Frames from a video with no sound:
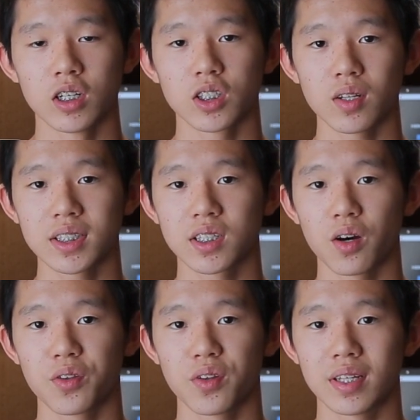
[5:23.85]
So let's
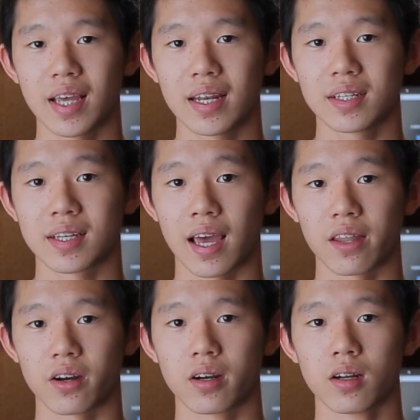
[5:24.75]
go through the data
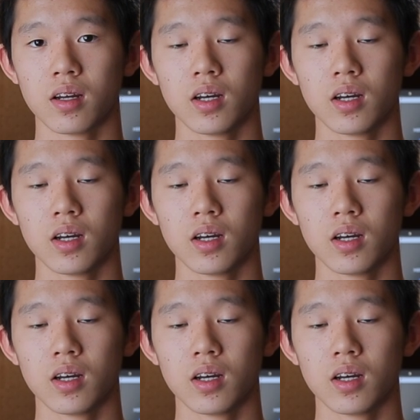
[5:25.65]
together.